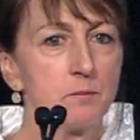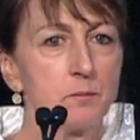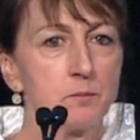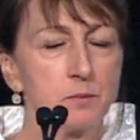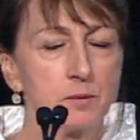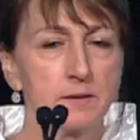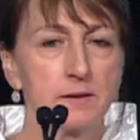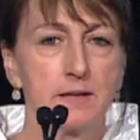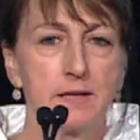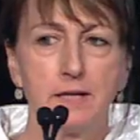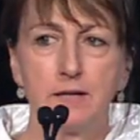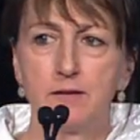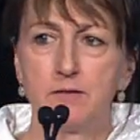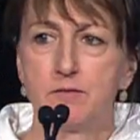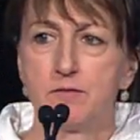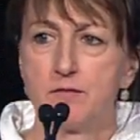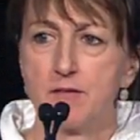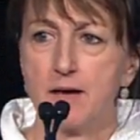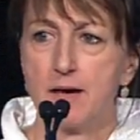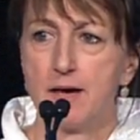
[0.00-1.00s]

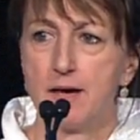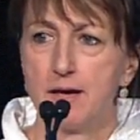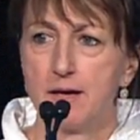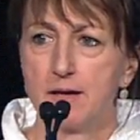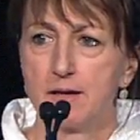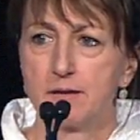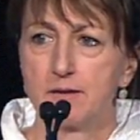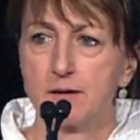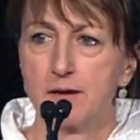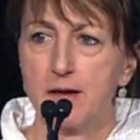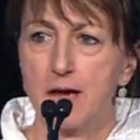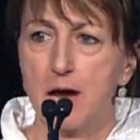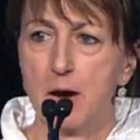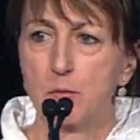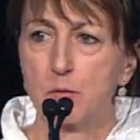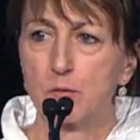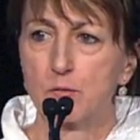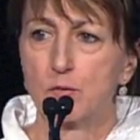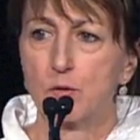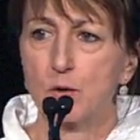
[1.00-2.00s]
believe that
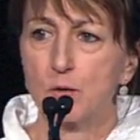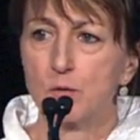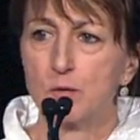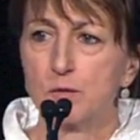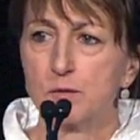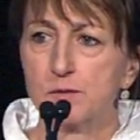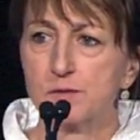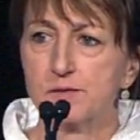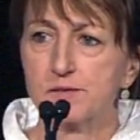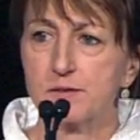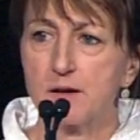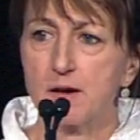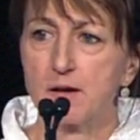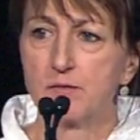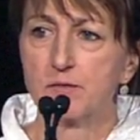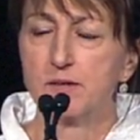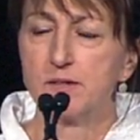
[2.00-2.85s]
our roles of